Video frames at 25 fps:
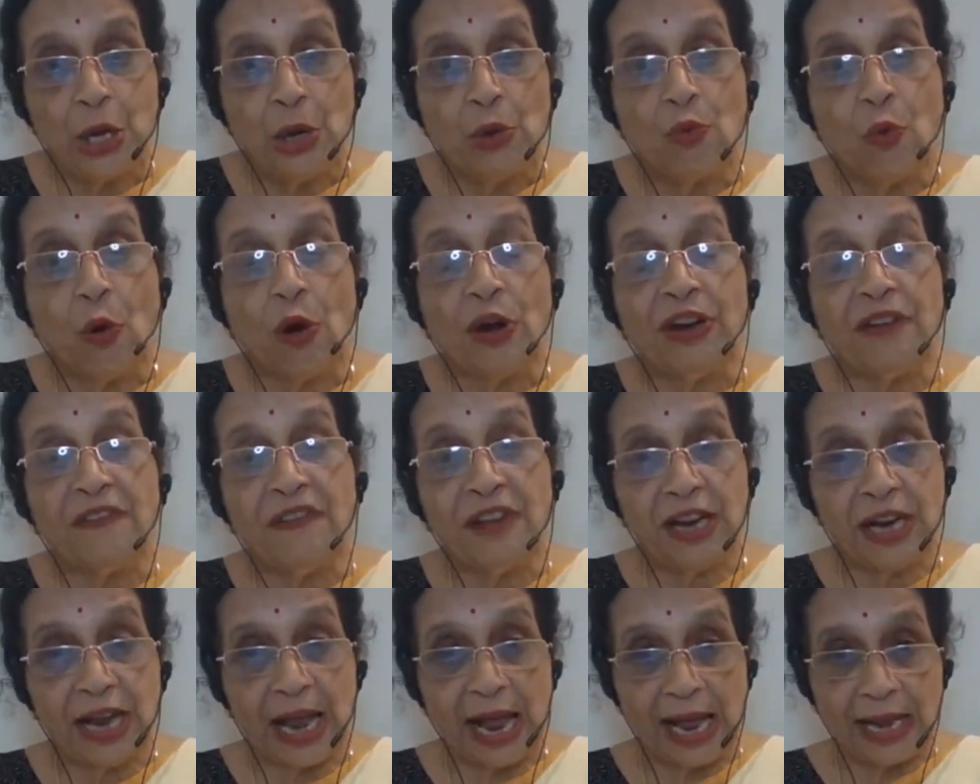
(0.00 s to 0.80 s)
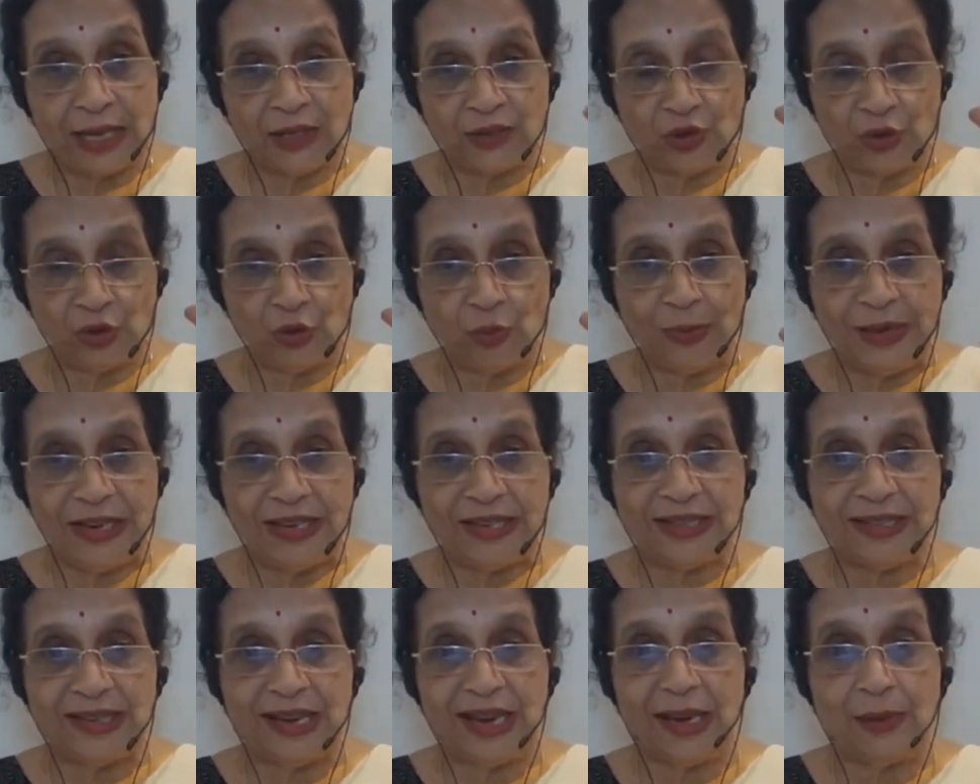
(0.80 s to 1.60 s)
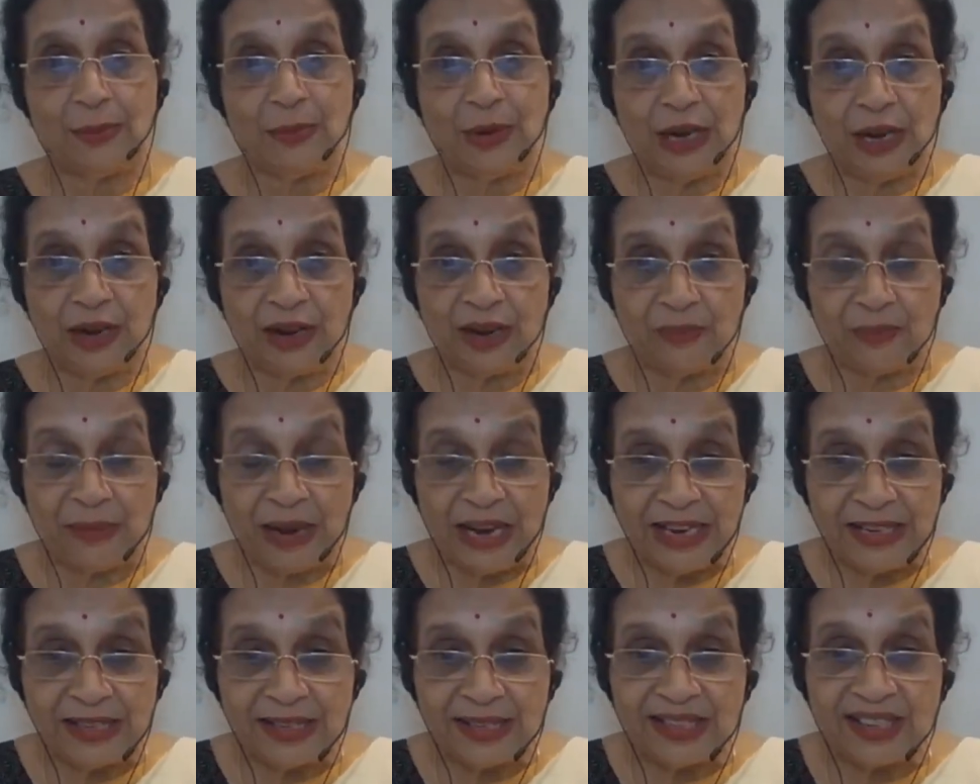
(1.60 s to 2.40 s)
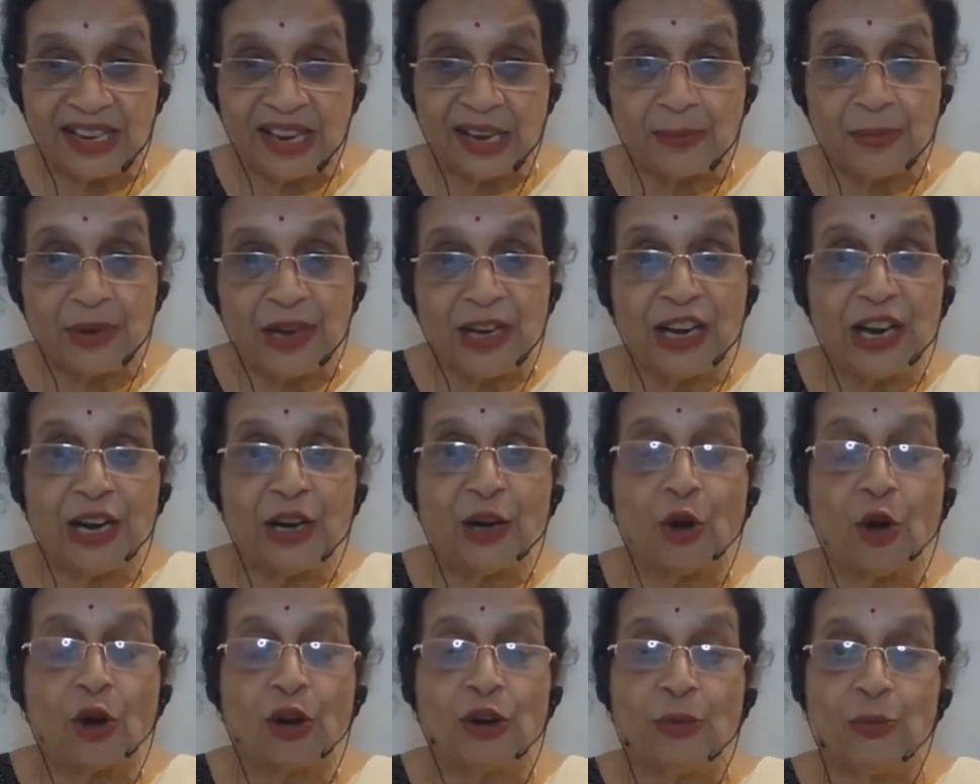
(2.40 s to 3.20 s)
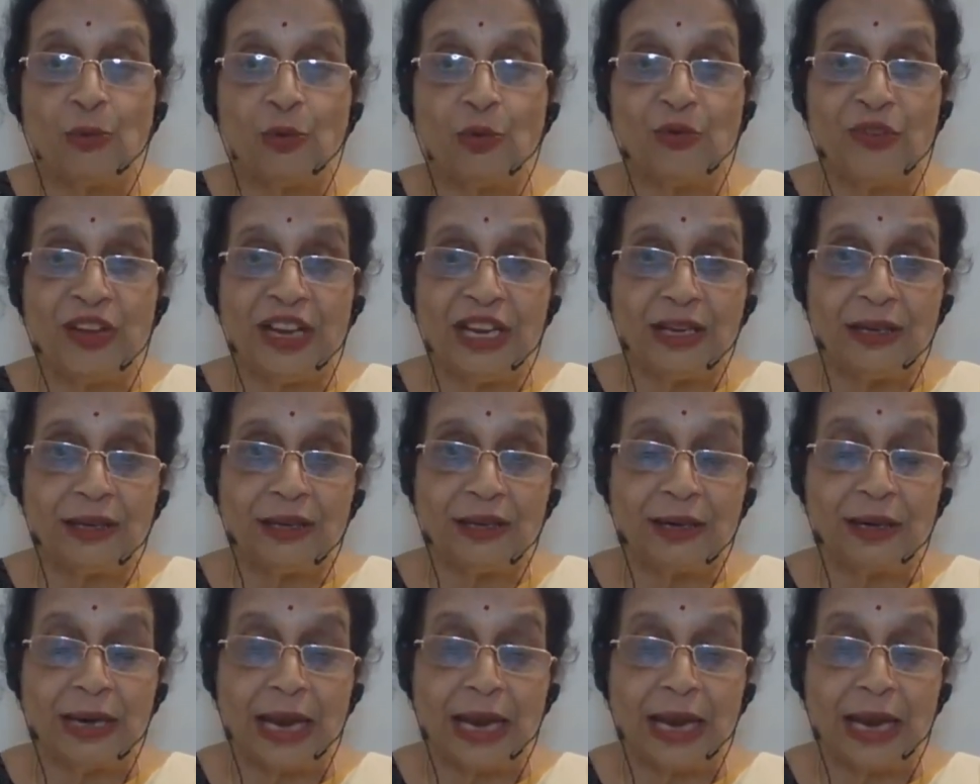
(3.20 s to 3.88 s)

whatever has to be stable remains stable and not moving,